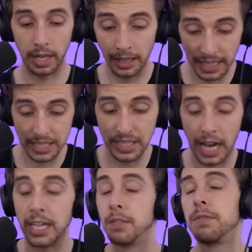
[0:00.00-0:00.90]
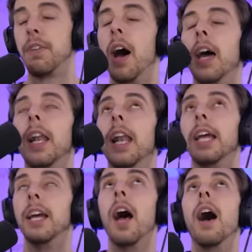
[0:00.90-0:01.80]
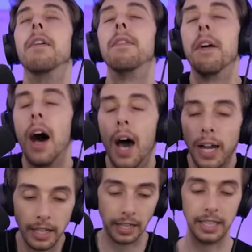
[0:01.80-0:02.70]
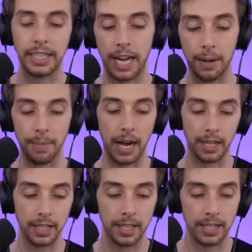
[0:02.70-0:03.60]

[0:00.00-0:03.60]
This guy has finally, finally came back.